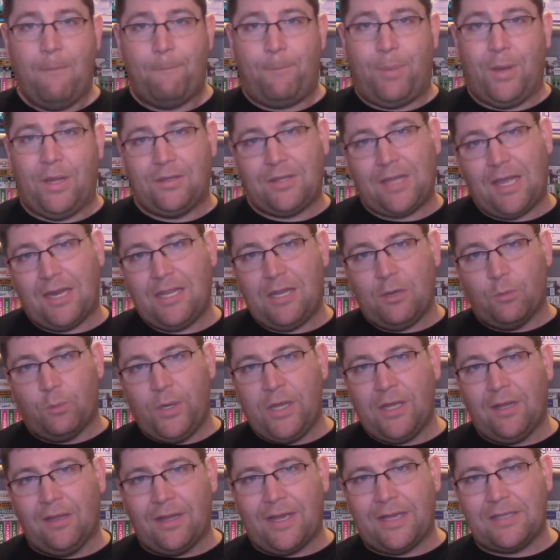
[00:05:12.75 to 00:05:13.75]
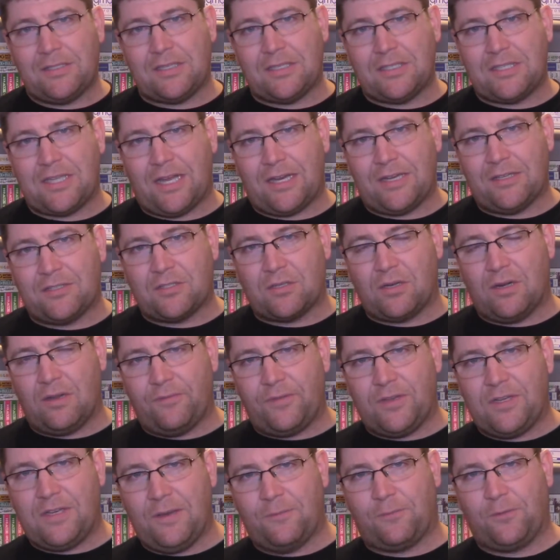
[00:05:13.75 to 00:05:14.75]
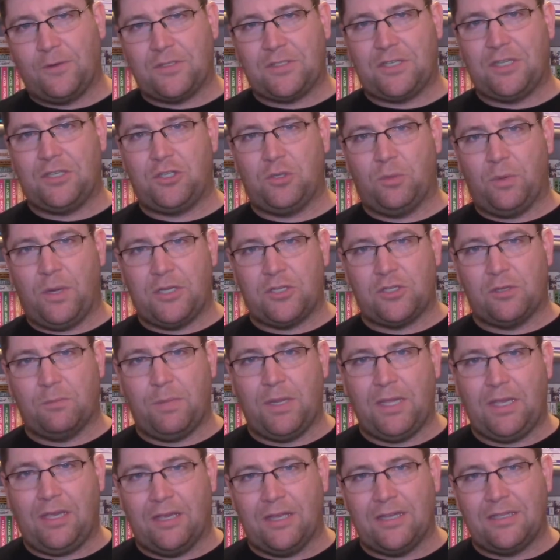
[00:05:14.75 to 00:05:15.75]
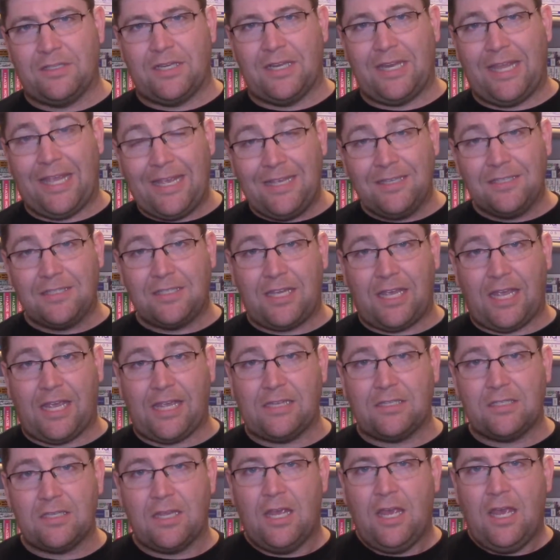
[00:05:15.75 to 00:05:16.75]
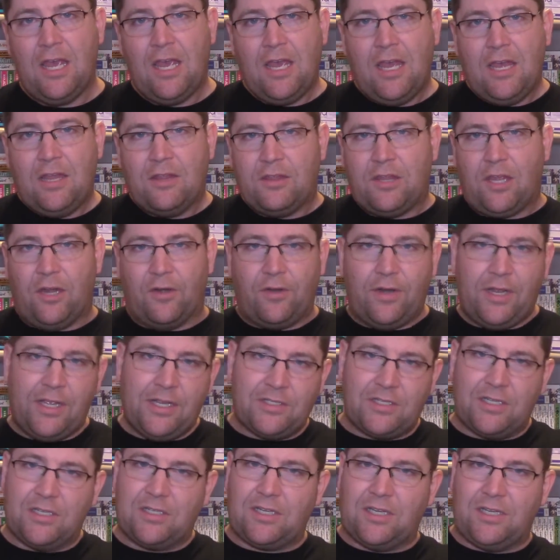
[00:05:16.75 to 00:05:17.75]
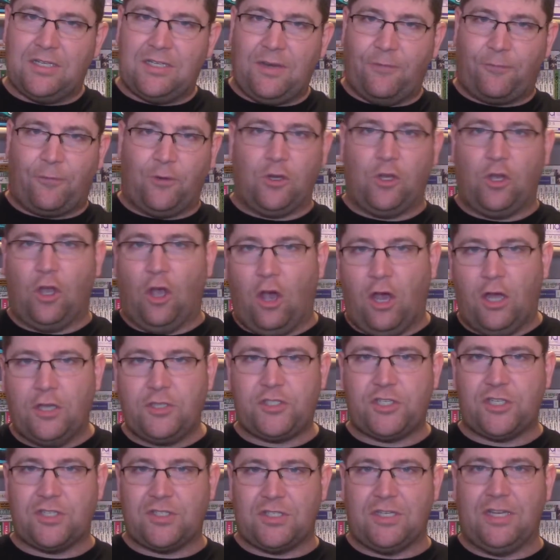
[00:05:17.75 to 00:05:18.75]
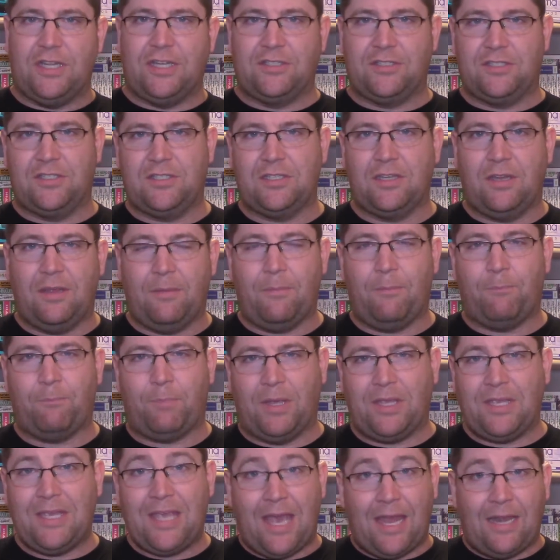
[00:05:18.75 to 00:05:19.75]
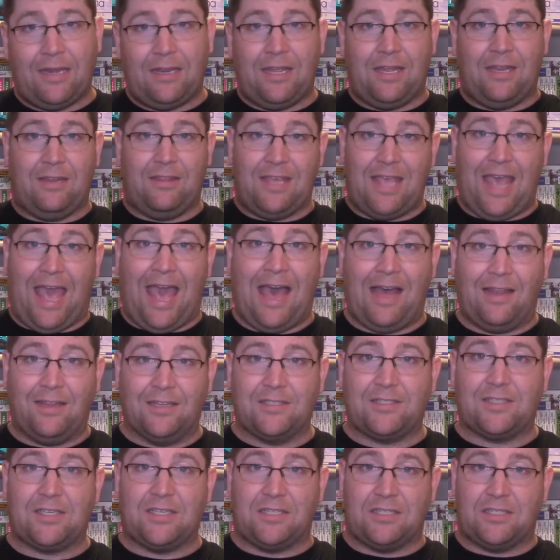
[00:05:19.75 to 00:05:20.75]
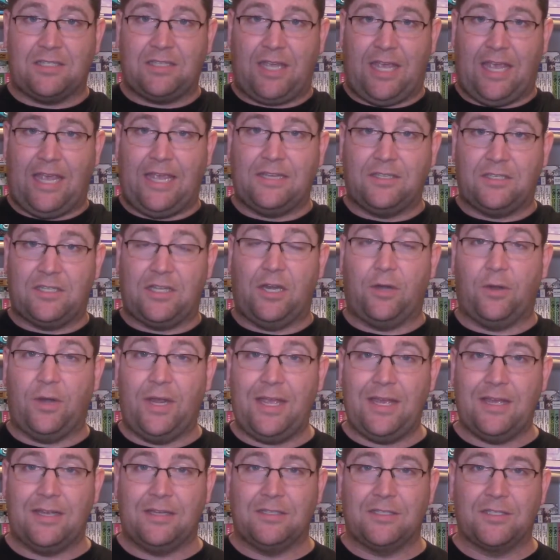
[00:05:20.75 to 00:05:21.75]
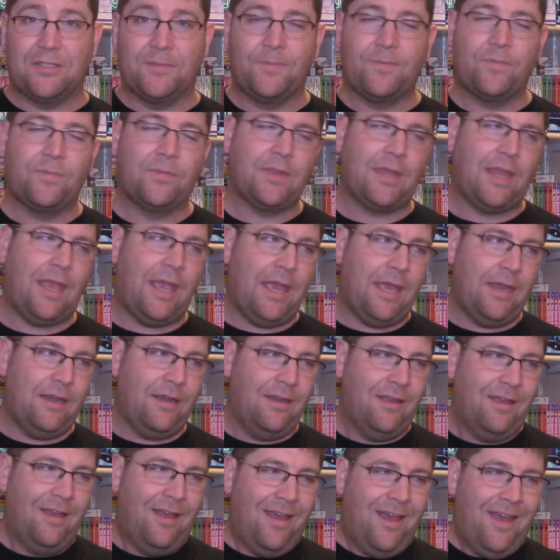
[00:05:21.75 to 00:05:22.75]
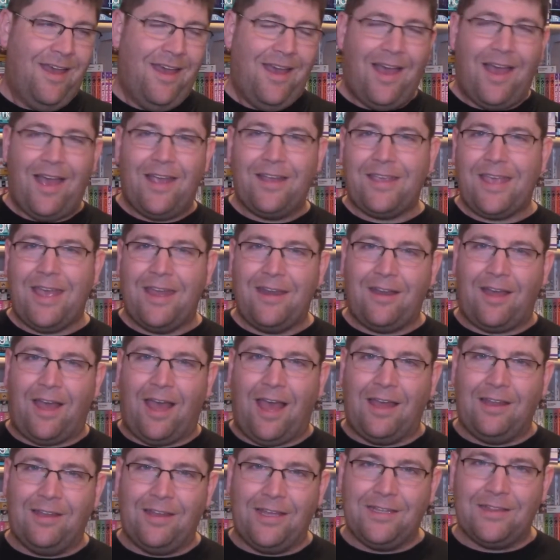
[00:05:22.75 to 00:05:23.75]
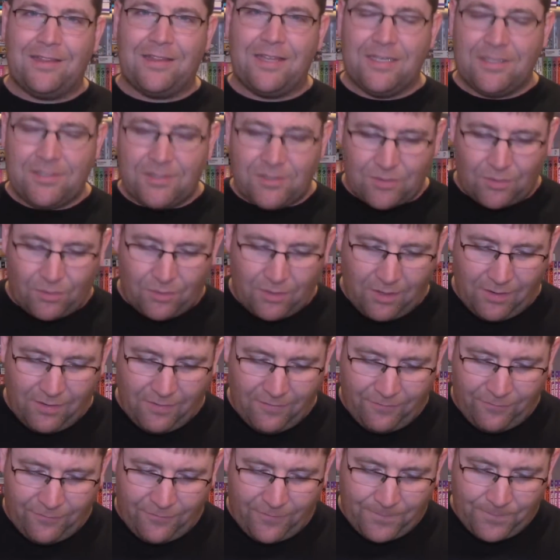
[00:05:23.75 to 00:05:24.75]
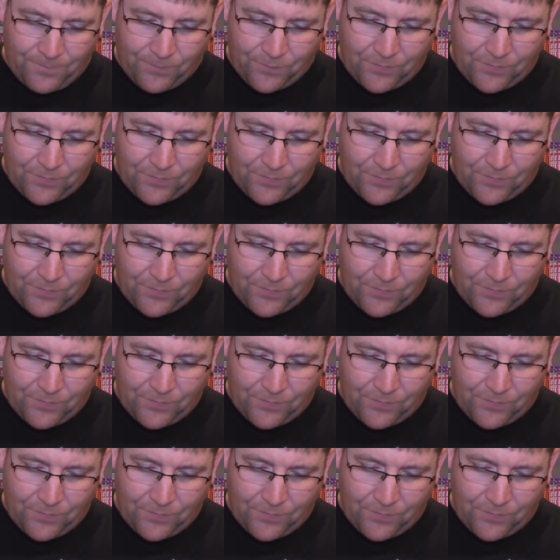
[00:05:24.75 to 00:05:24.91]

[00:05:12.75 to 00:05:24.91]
but that he realizes that it's sort of a different situation because in his case, there isn't a different consciousness, but yet in the Alice's case, there is. And again, I like this sort of